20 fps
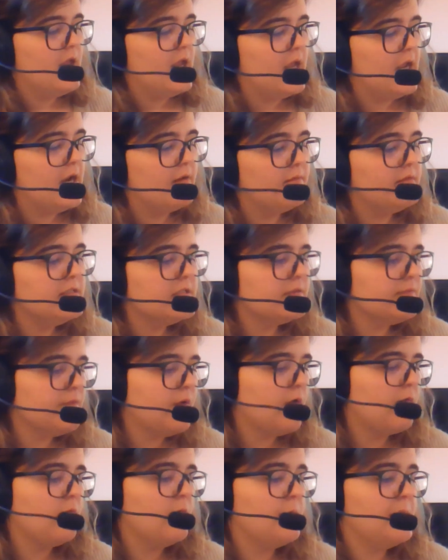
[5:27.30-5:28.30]
Ares
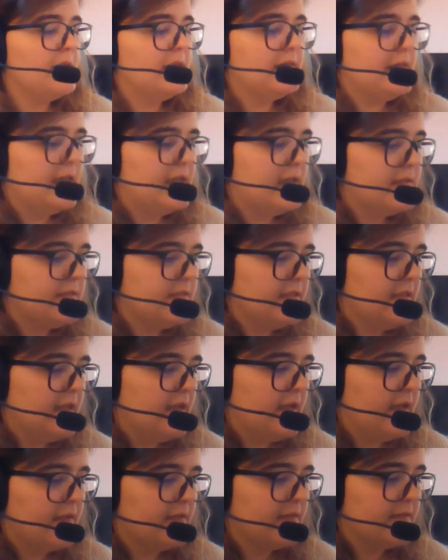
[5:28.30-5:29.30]
4 will be landing
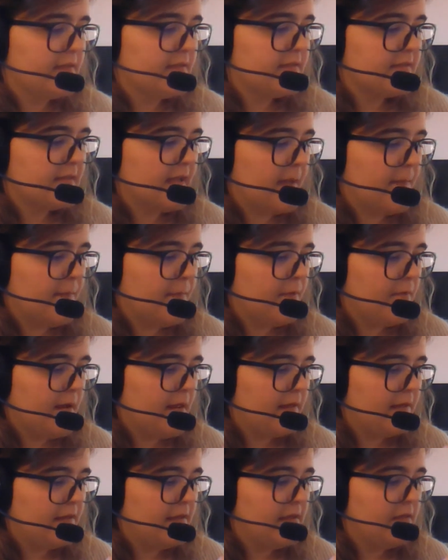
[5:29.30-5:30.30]
at the
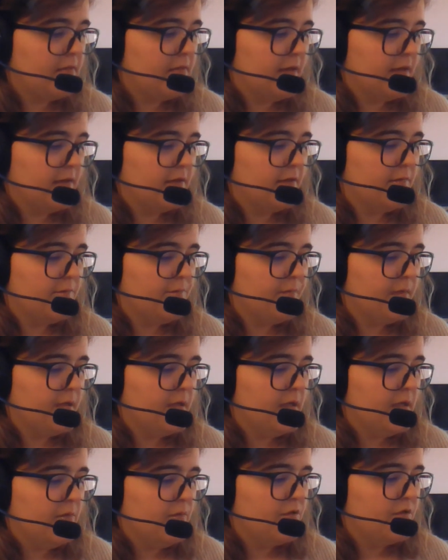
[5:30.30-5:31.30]
Schiaparelli crater,
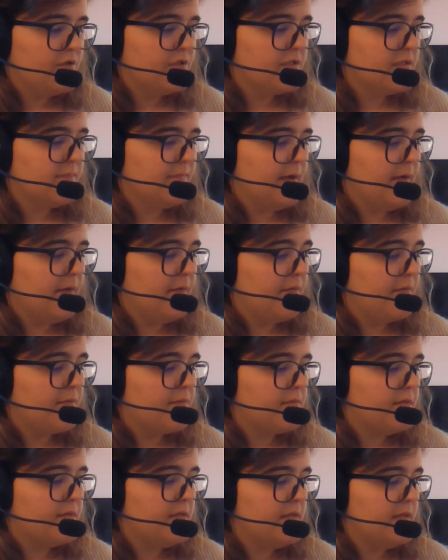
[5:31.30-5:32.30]
which is about
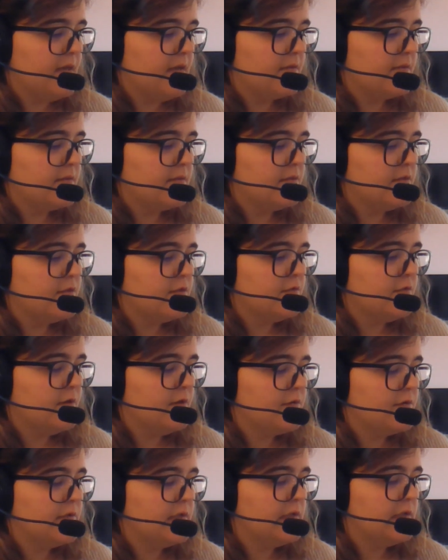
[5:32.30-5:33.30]

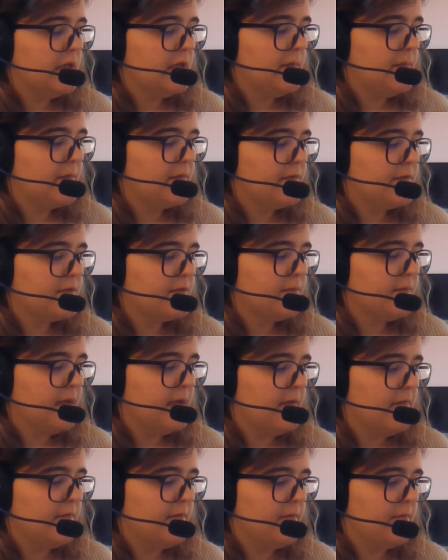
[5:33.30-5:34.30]
3,200 kilometers
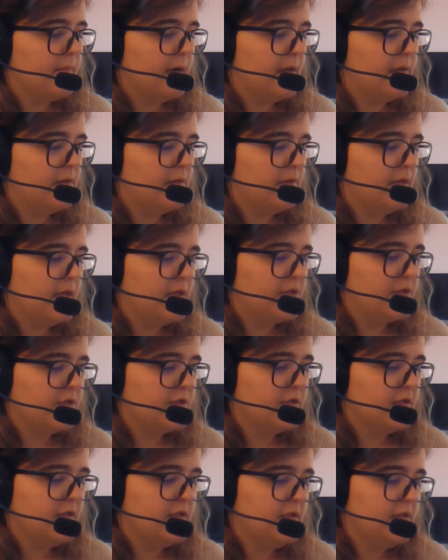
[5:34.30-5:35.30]
away from my
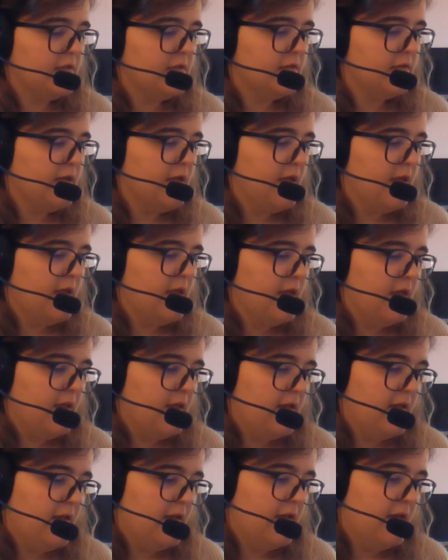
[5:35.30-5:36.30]
location here
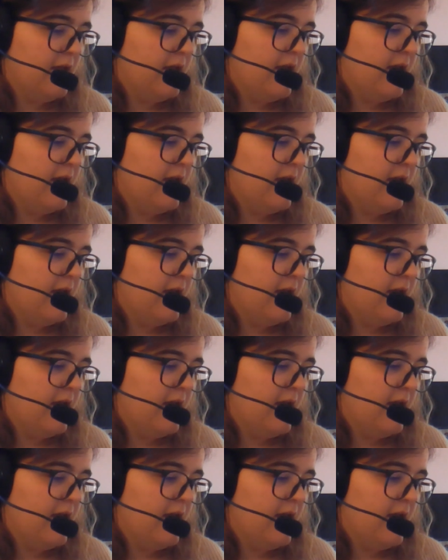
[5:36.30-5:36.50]
in